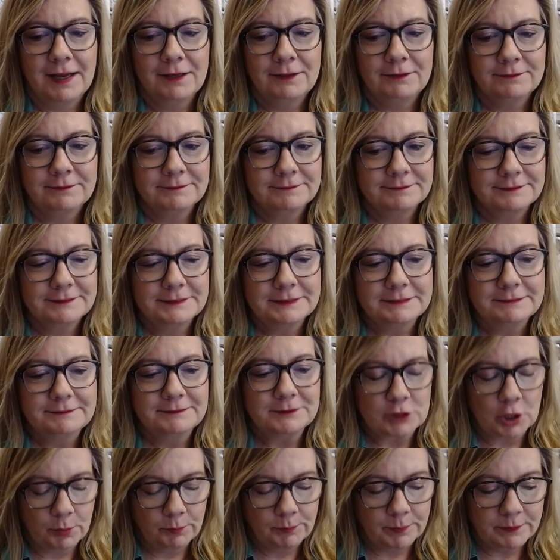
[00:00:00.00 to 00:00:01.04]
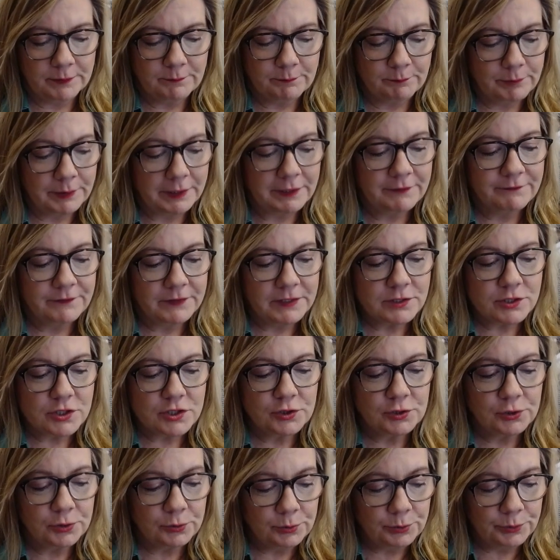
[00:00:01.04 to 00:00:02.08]
I hope it
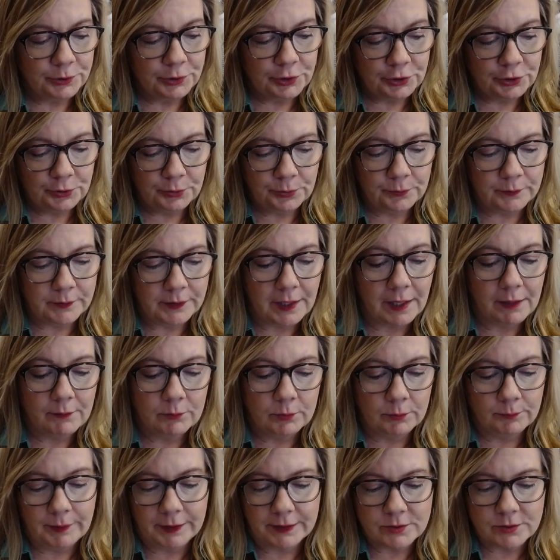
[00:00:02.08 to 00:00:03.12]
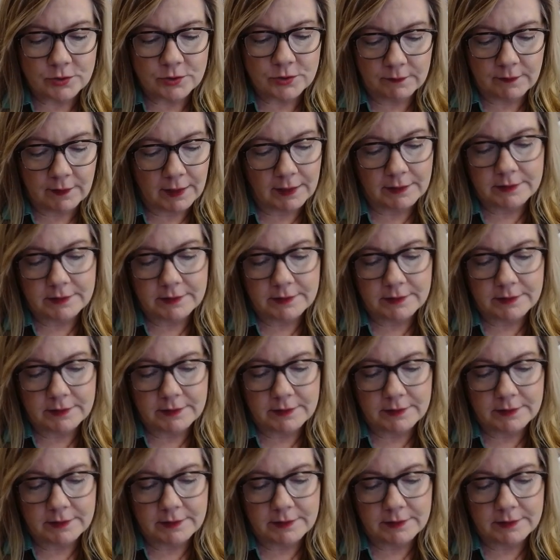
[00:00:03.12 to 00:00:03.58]
benefits you, and I will make sure that